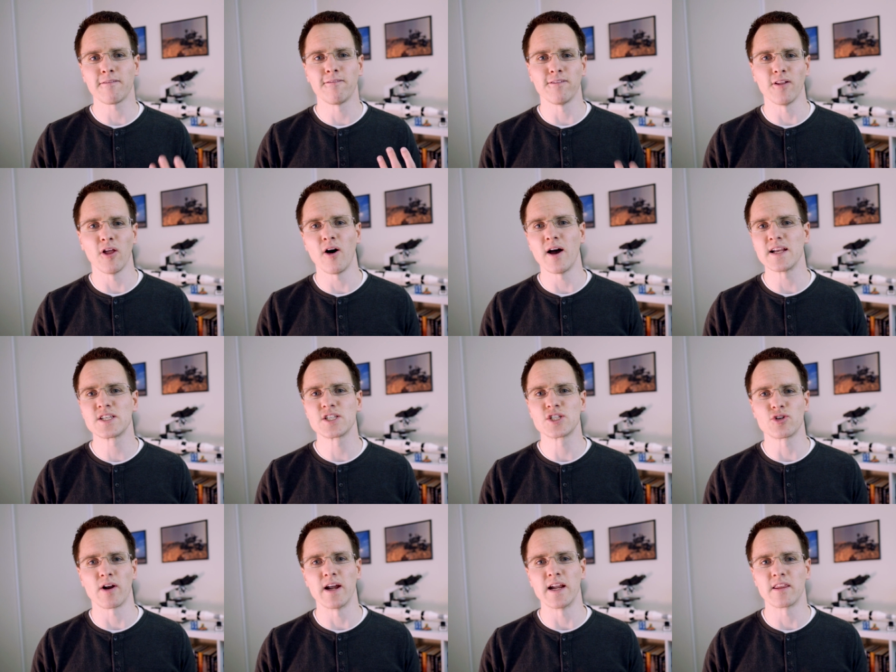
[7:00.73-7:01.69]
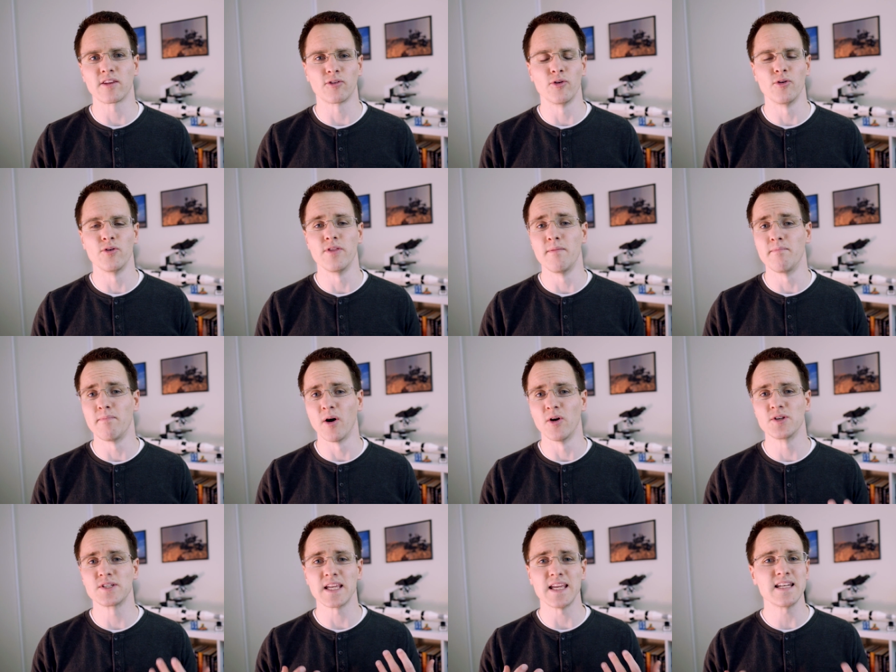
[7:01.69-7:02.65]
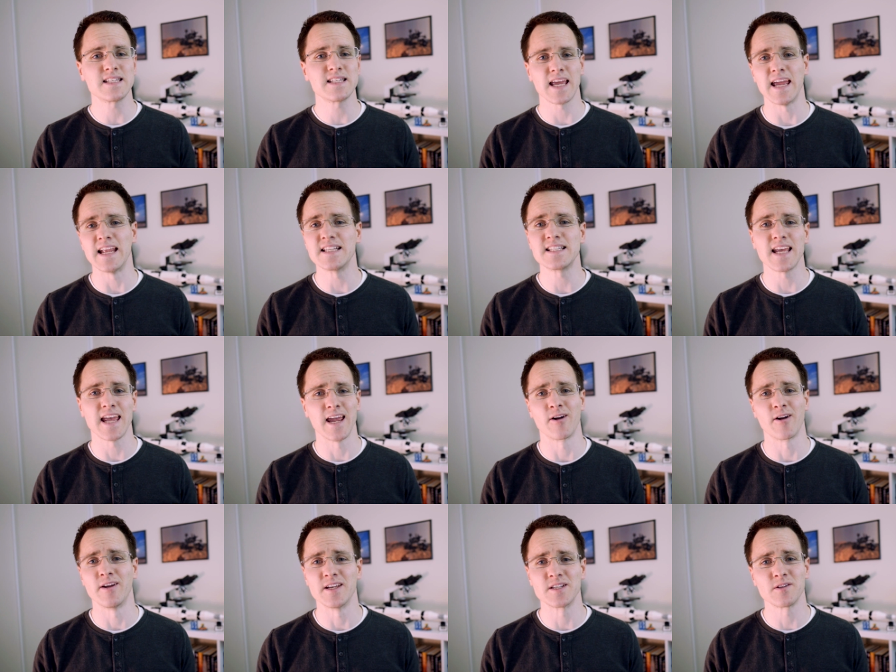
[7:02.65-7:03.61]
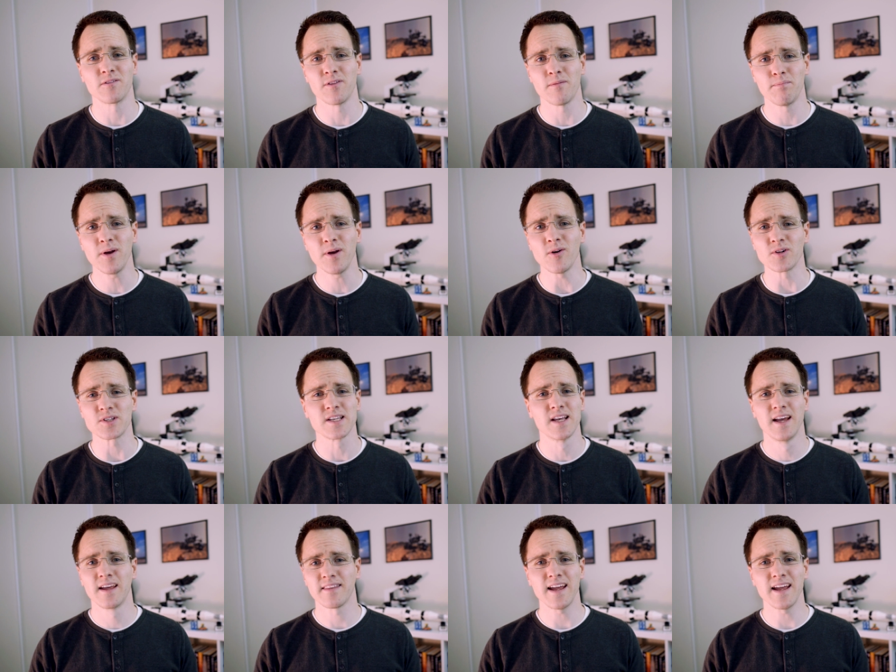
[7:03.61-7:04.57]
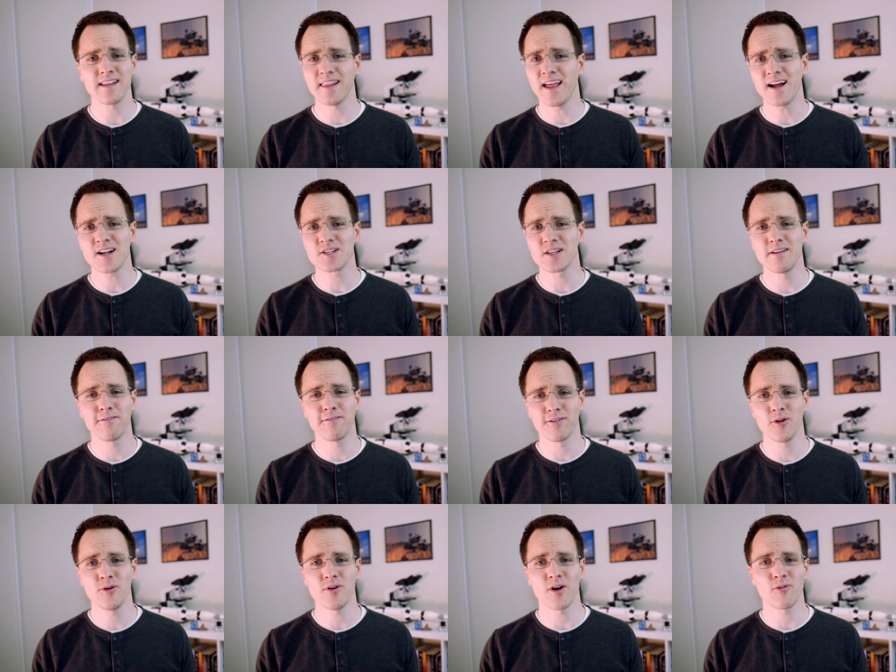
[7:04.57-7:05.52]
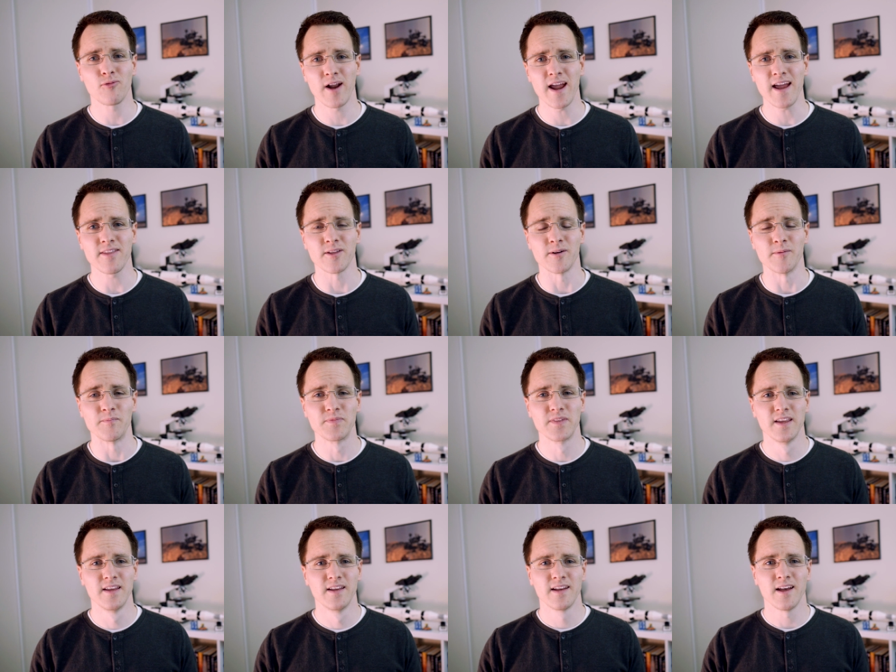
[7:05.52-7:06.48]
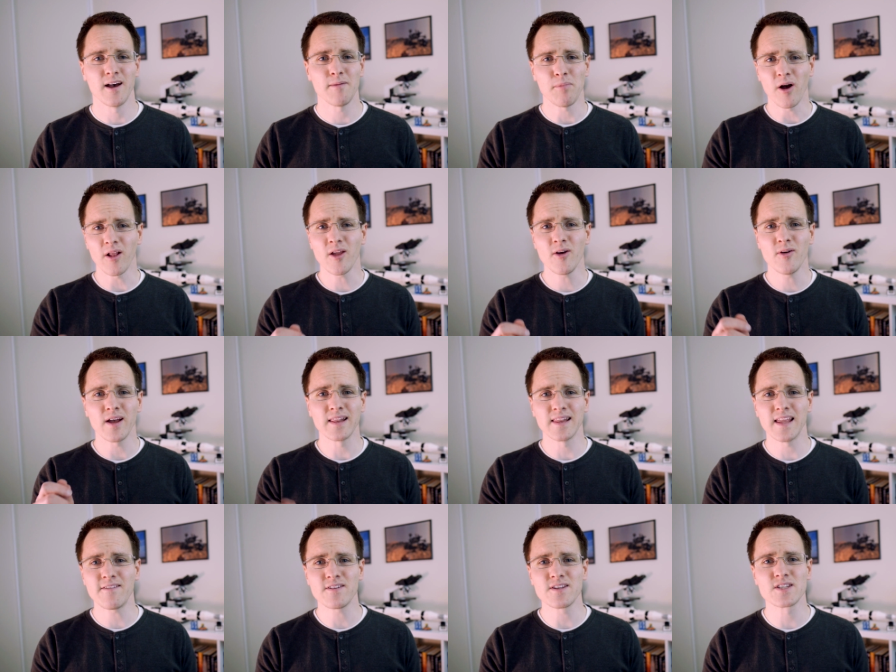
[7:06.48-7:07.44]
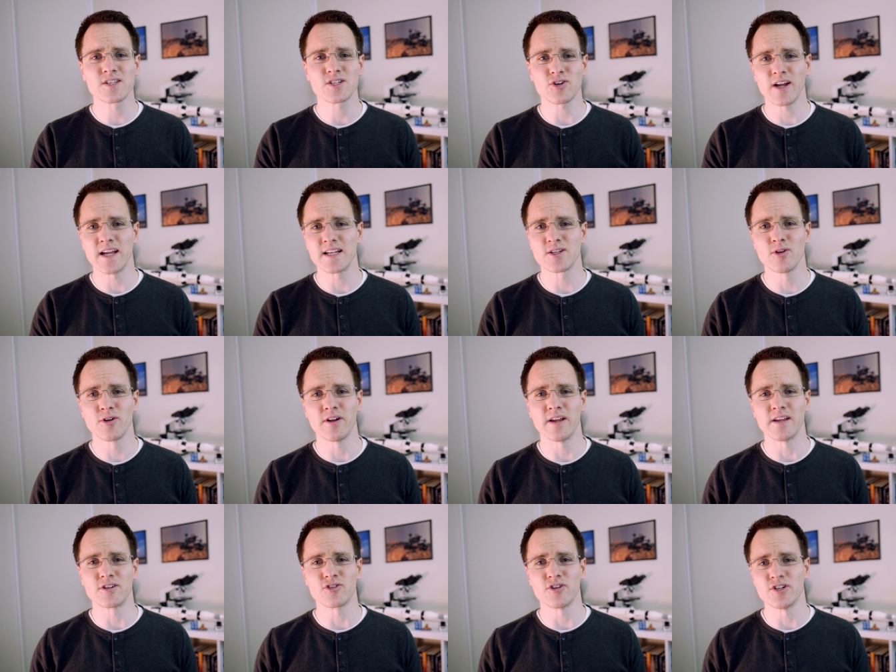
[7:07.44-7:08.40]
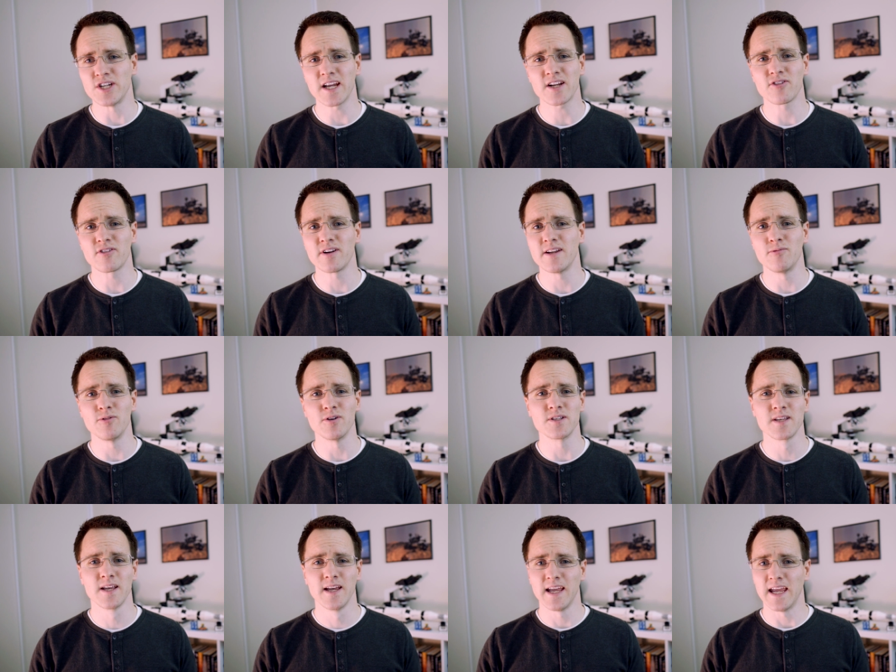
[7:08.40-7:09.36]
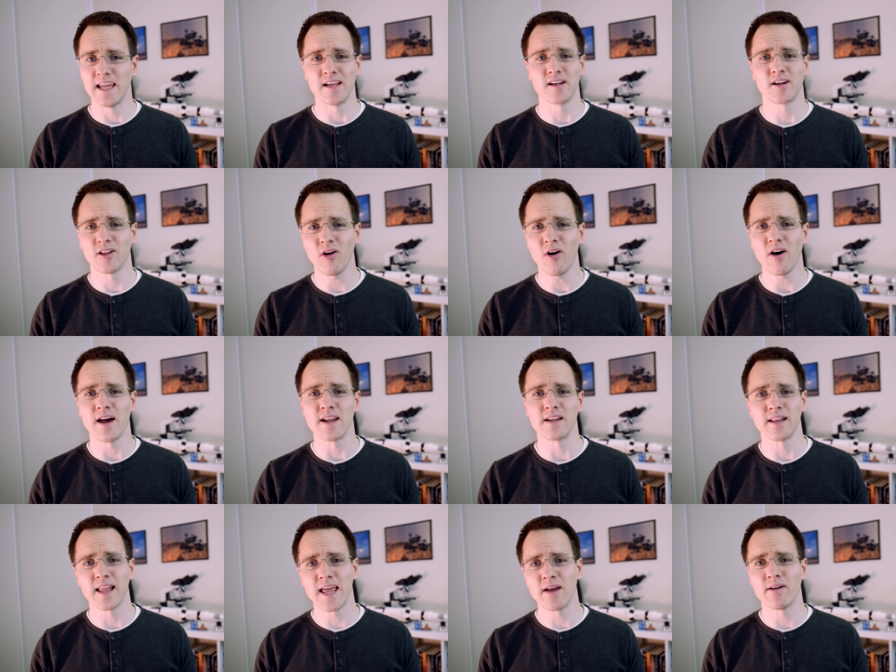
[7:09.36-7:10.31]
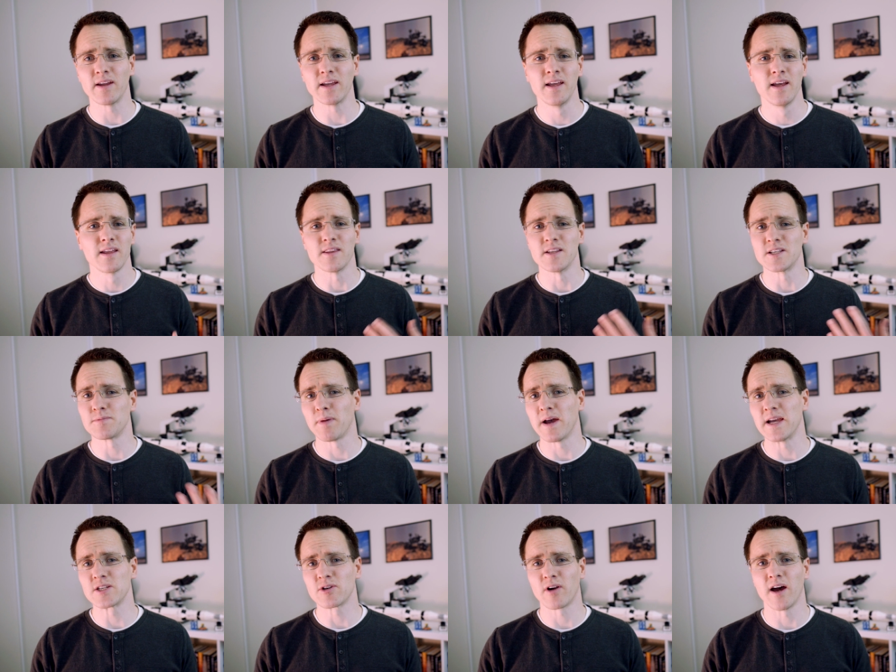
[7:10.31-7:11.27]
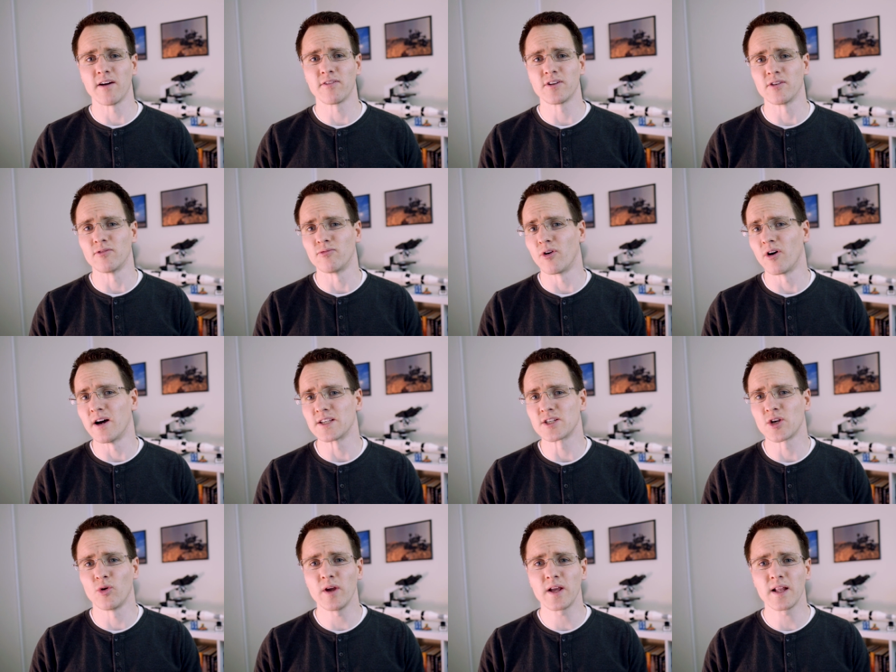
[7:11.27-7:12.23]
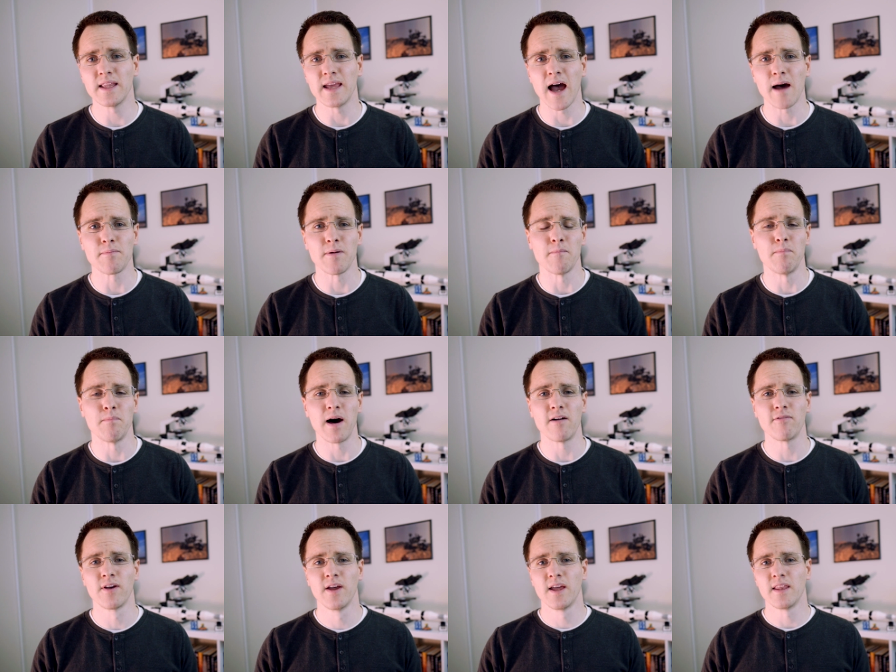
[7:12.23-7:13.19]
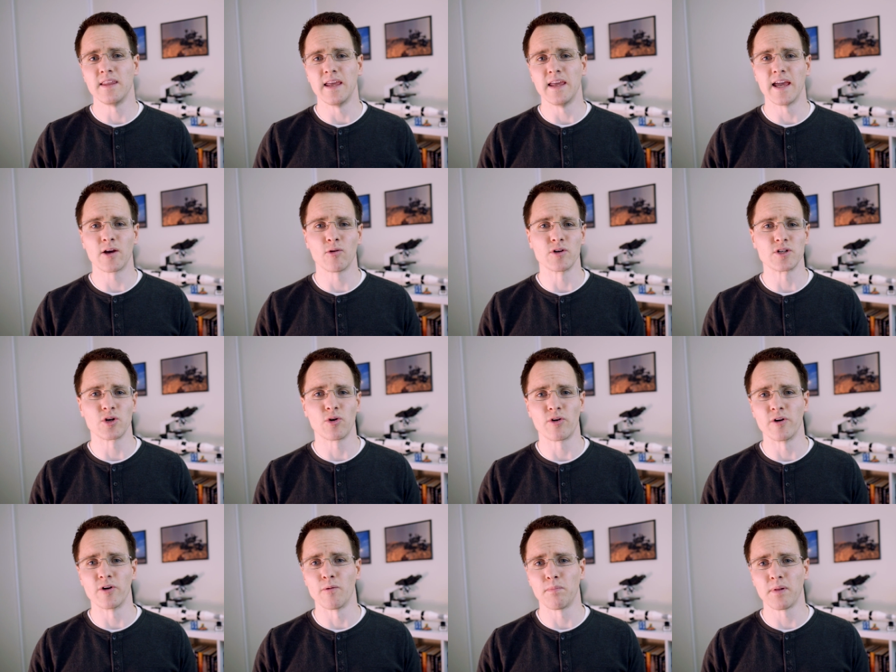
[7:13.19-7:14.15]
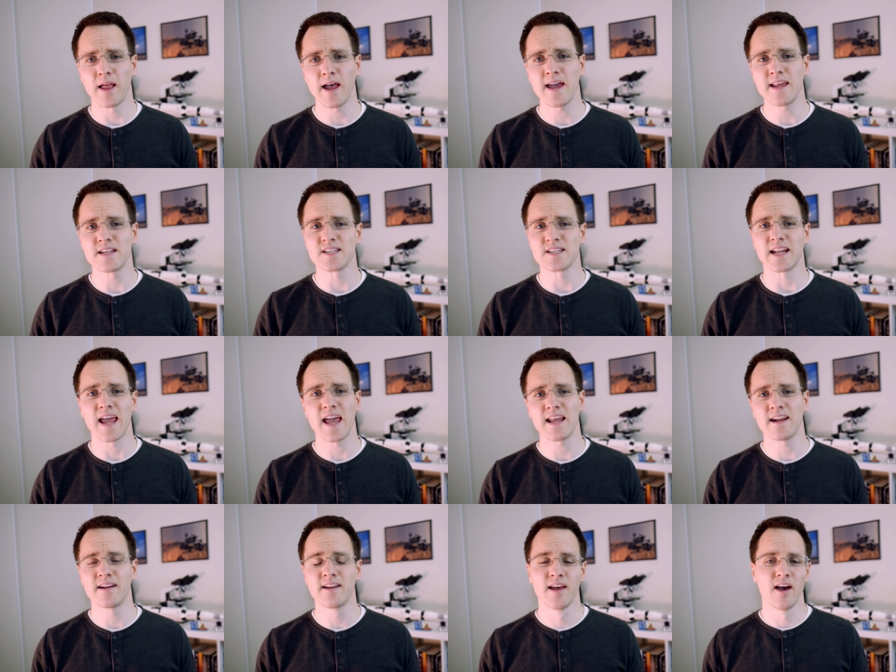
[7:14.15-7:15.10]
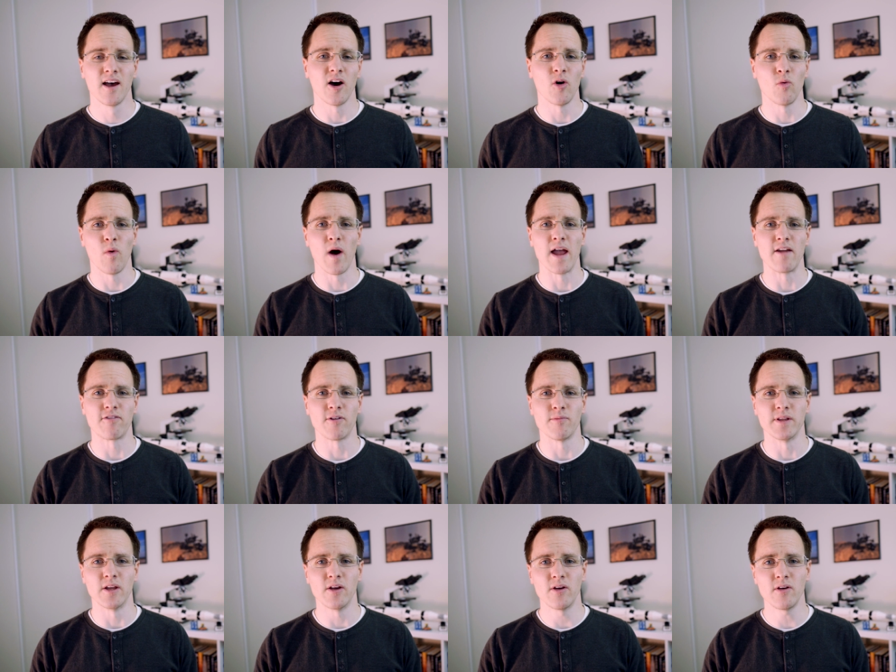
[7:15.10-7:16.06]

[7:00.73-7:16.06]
fly straight through the most intense areas of the belts, they largely flew around them. Apollo 11's translunar trajectory was inclined, allowing the spacecraft to rise quickly up above the equatorial plane as it headed away from the